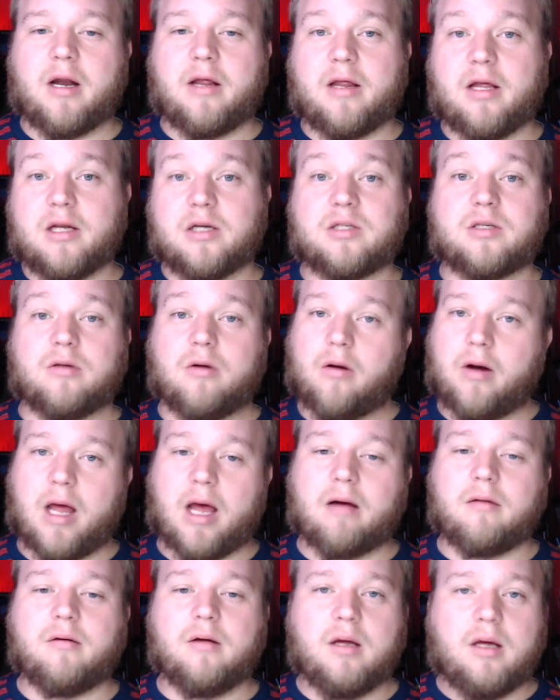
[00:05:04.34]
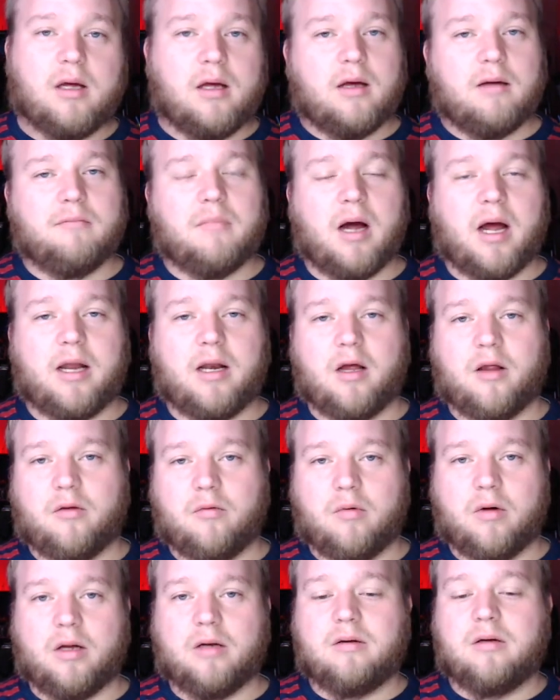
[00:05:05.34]
it, they just throw it out, buy another
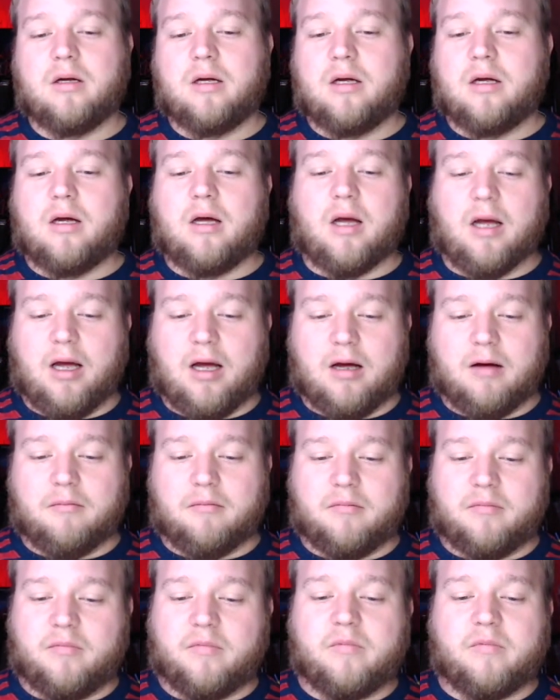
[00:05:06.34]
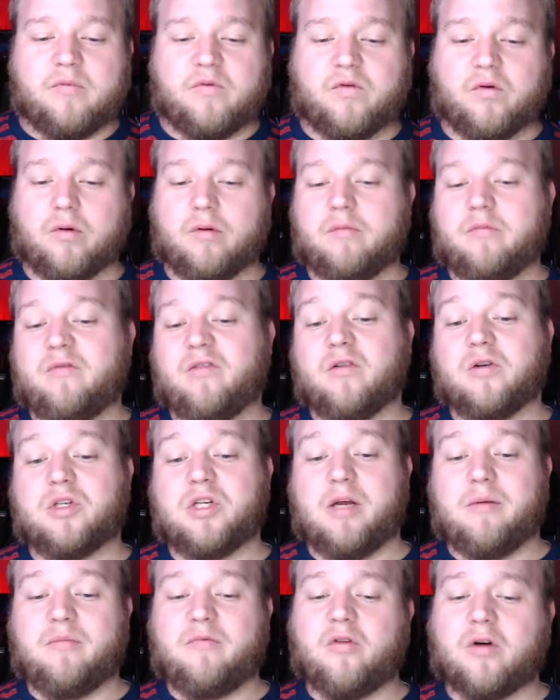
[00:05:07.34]
one for
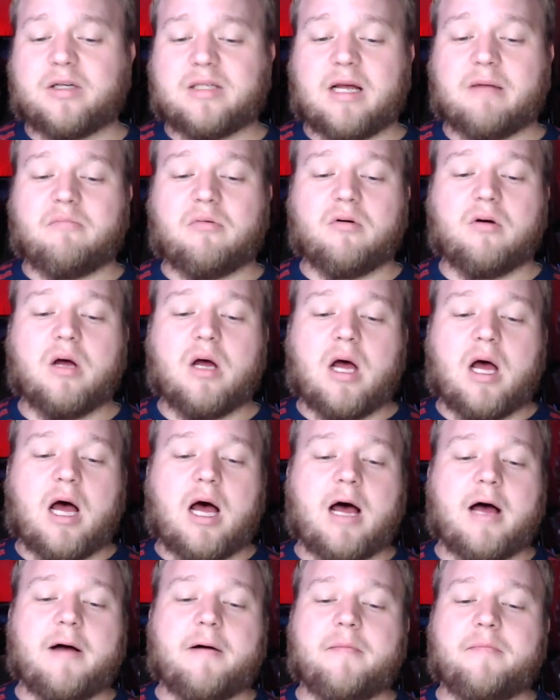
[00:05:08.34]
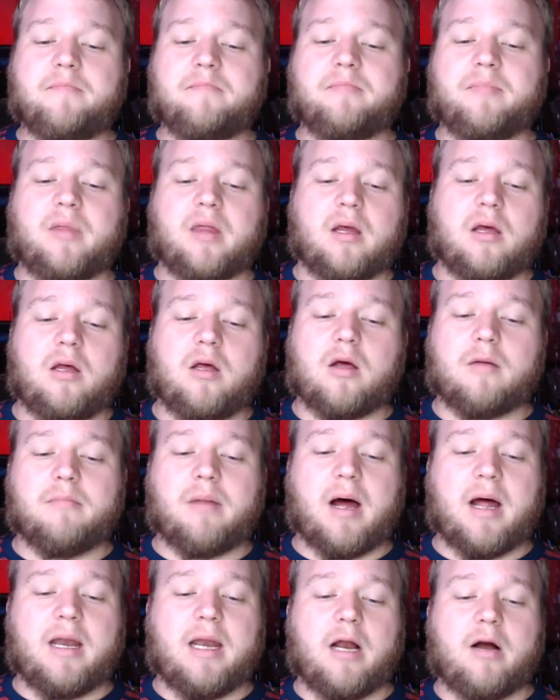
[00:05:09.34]
cheap. For example, you can
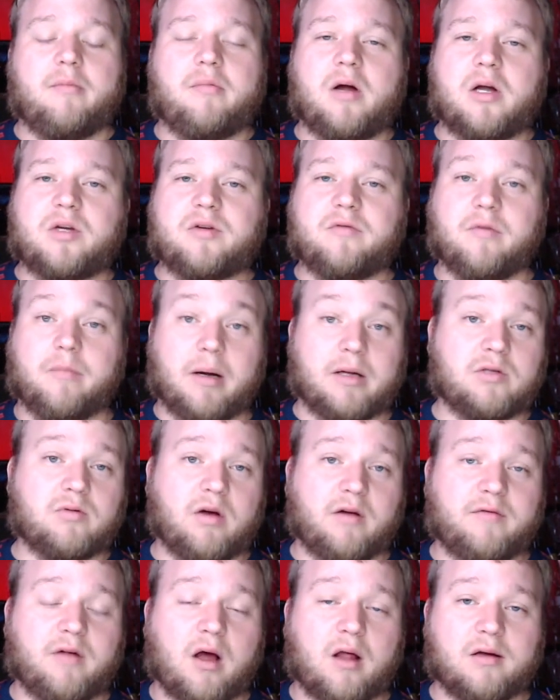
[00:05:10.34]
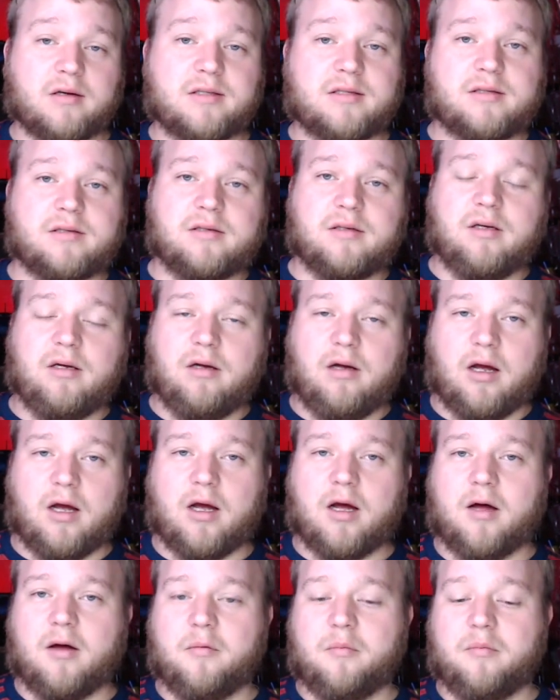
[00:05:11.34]
buy an airbrush for about $12,
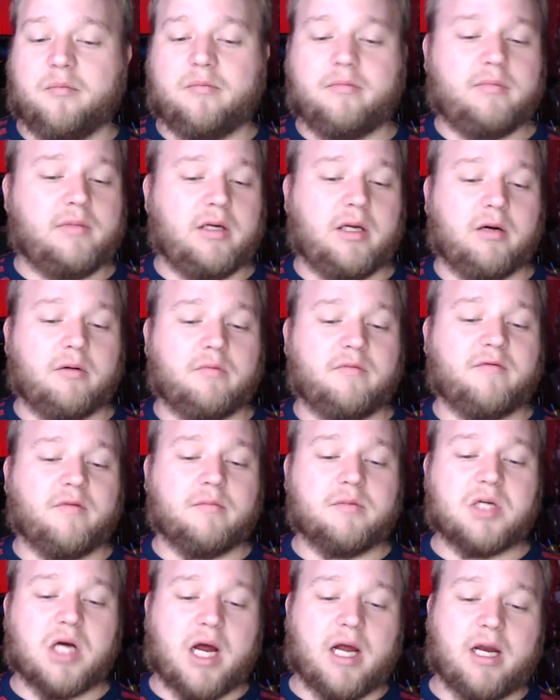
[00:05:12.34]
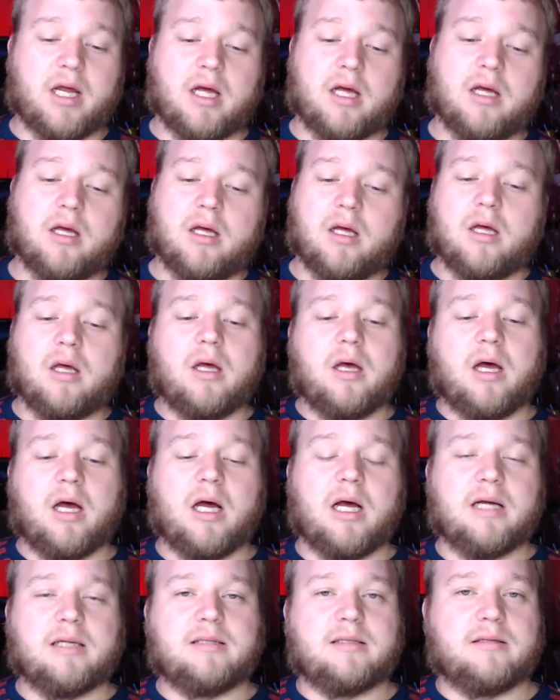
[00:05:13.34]
from China.
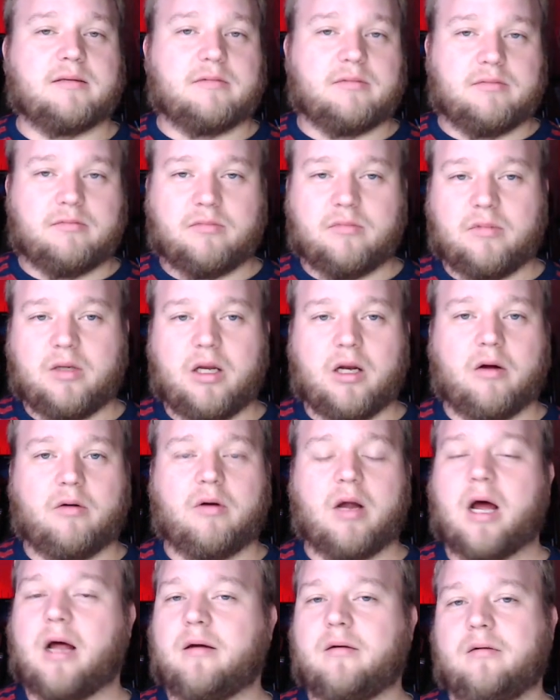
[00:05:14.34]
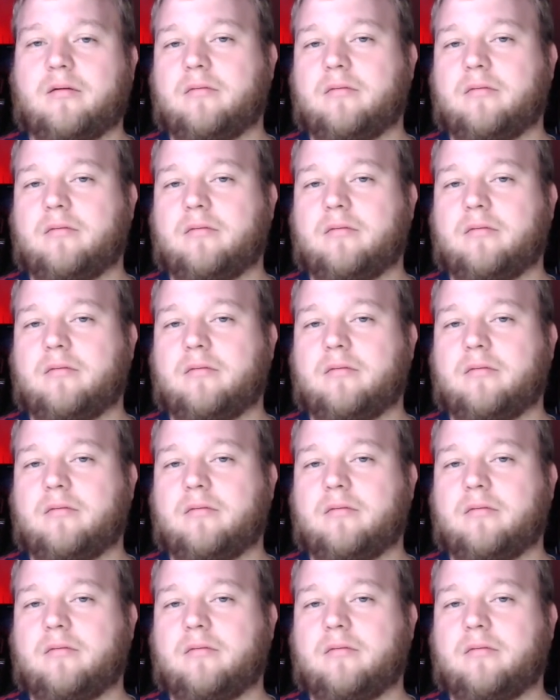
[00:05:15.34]
It's not